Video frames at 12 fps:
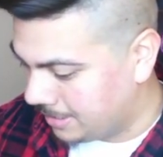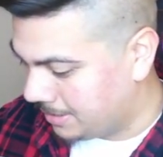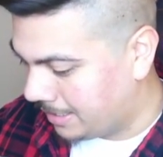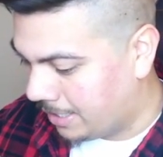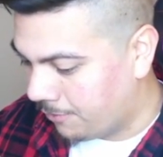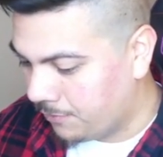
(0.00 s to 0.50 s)

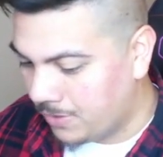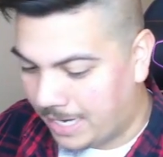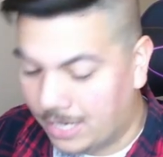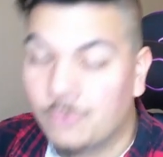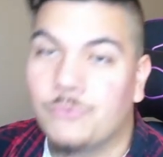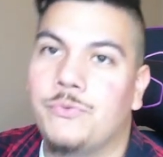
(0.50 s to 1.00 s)
It, I, feel, I
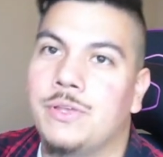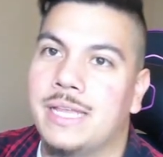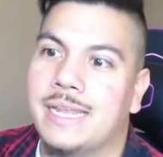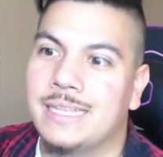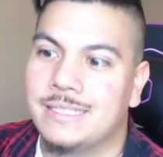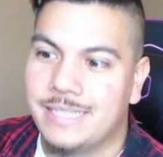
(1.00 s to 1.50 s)
don't feel
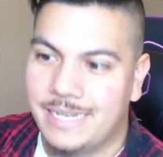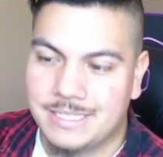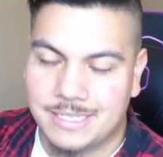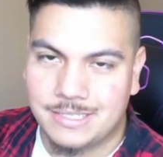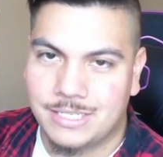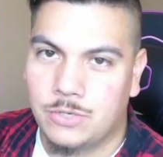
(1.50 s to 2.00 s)
like it
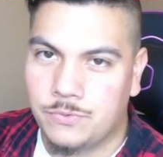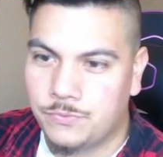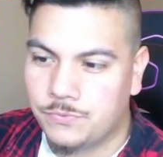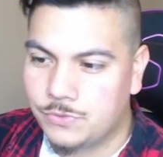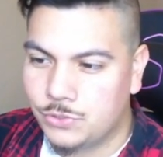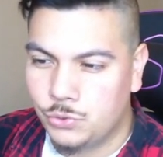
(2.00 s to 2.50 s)
takes
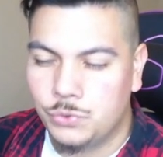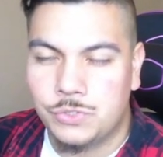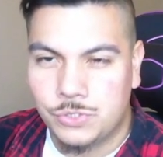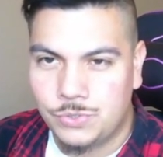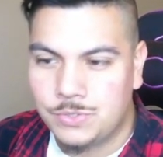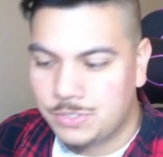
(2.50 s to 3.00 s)
itself too,
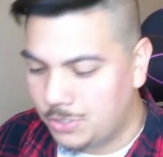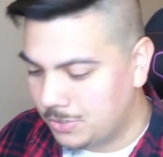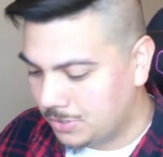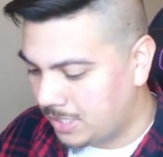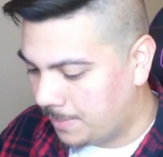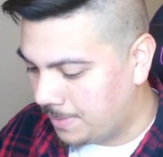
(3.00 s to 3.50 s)
too seriously.